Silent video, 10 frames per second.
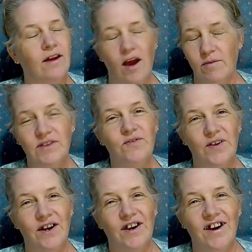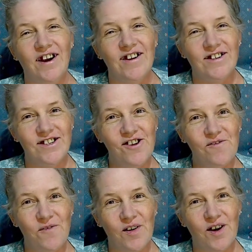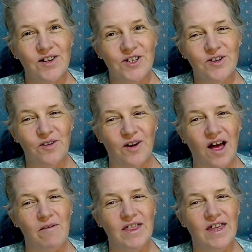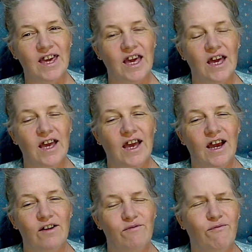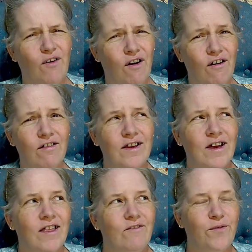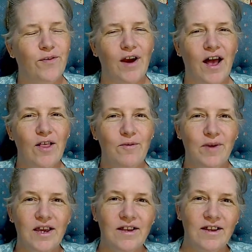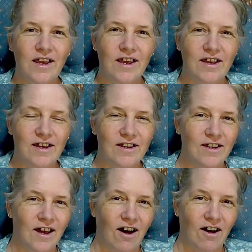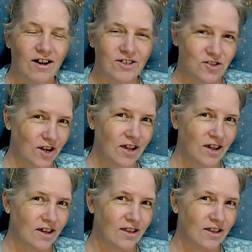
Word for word: hemisphere do for do I mean, like, fall for Halloween in Australia?